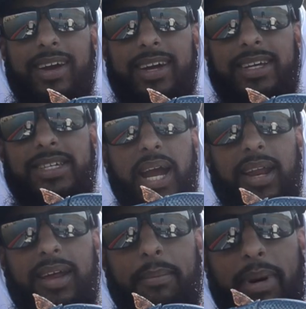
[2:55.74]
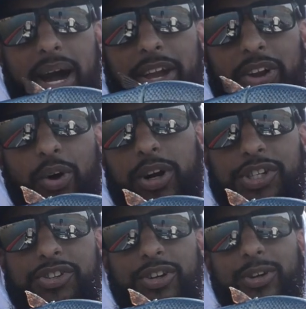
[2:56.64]
it is, painted by
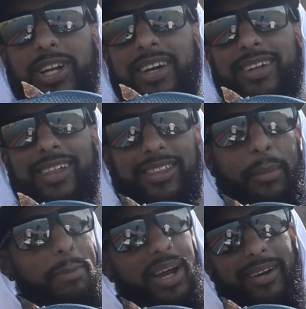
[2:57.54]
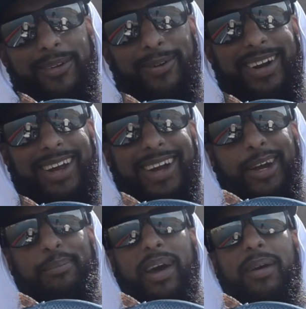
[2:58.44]
yours truly, the bearded one again,